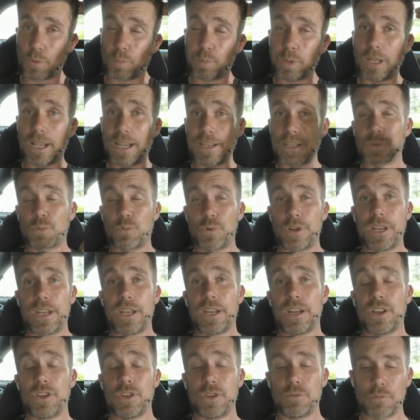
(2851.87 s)
replace
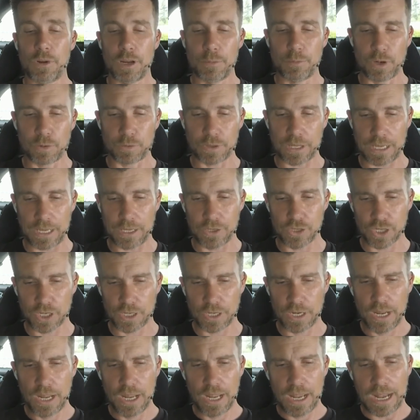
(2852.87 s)
when you rebuild the
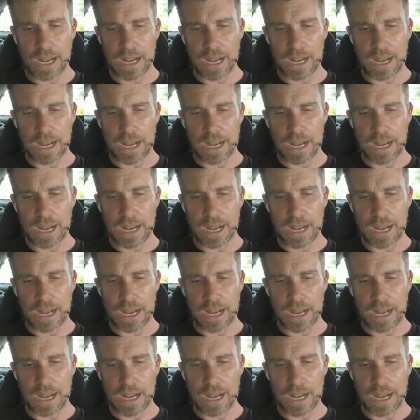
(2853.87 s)
engine.